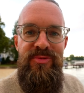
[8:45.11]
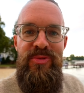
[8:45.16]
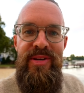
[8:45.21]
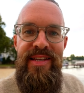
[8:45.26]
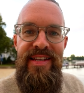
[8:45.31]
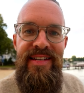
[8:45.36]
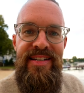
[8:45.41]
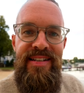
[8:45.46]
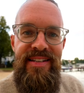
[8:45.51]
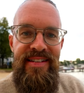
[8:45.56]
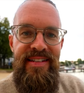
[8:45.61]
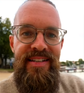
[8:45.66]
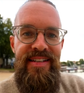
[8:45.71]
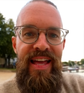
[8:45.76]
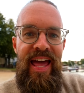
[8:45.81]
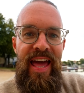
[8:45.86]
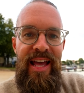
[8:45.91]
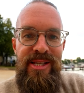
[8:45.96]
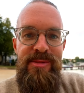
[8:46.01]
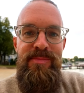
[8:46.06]
we
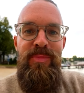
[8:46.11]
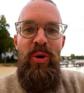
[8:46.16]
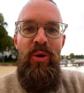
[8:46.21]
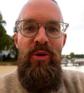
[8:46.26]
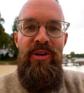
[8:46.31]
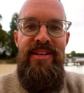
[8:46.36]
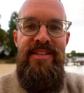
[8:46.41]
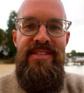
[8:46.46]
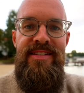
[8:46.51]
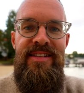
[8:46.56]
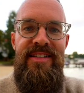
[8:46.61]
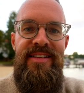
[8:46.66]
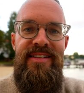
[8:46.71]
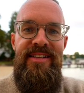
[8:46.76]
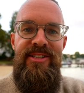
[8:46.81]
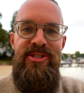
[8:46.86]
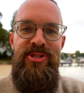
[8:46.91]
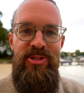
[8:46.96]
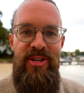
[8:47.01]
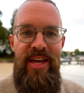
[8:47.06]
explored
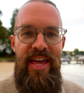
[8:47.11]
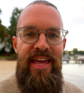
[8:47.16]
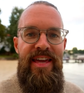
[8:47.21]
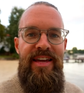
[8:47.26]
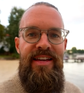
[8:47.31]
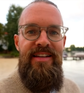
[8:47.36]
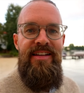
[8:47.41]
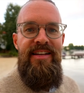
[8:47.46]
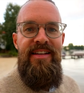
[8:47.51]
today.